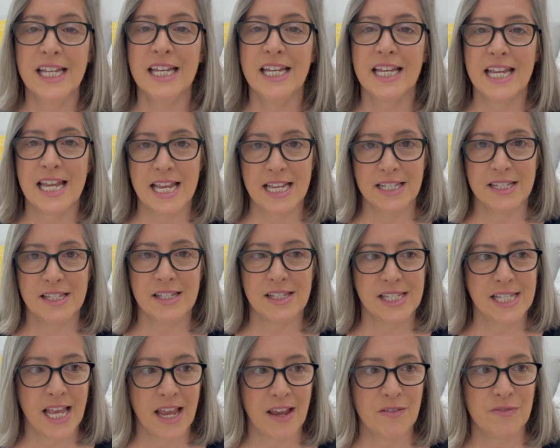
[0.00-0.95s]
He's
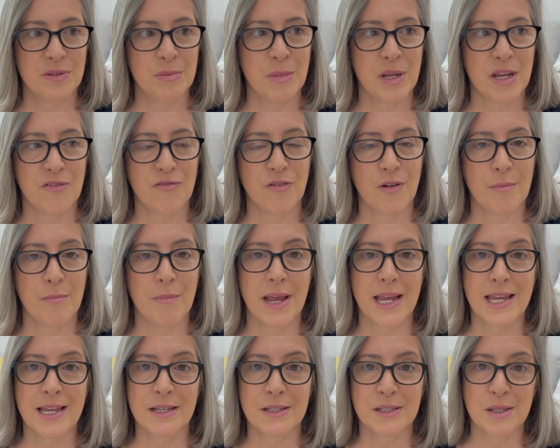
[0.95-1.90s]
saved me from
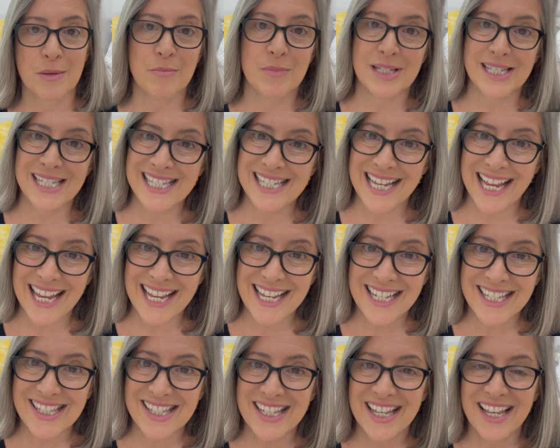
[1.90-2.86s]
making some
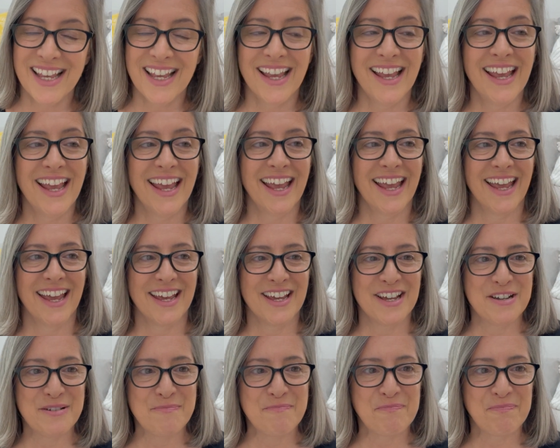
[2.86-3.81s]
mistakes
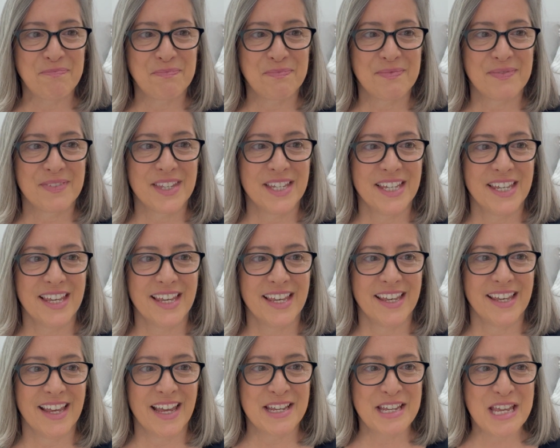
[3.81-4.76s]

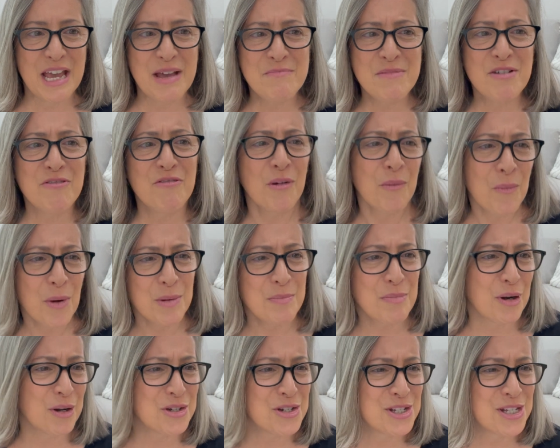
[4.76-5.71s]
and kept me from one
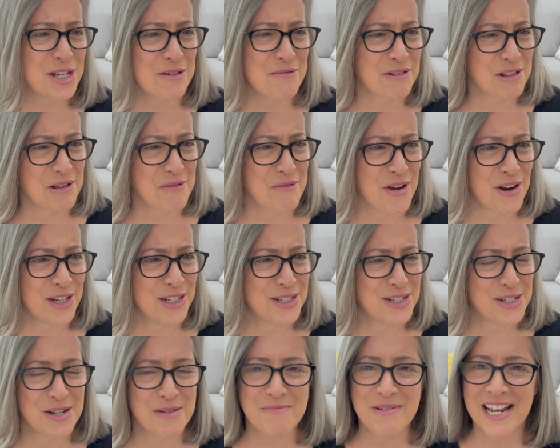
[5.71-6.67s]
purchase I really wanted
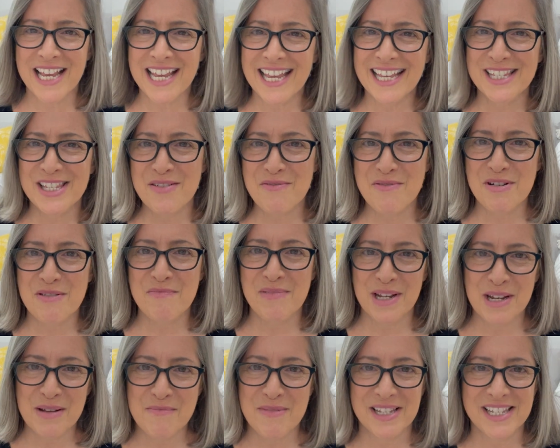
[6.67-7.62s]
to, but I guess it would have
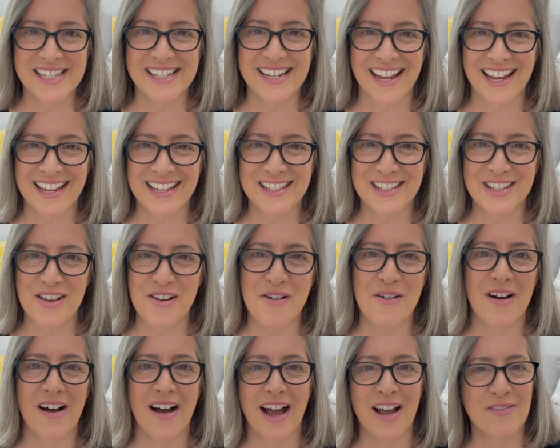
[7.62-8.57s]
been a mistake.
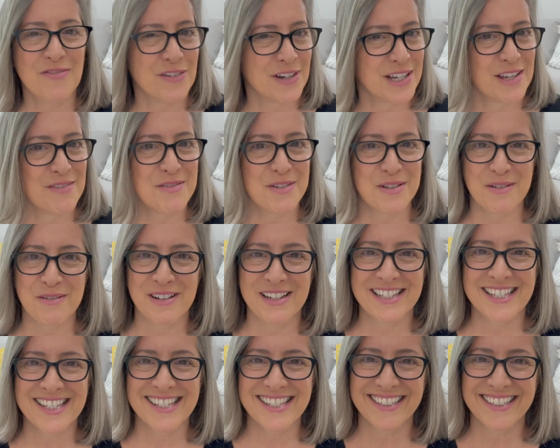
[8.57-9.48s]
So I forgive you, Luis.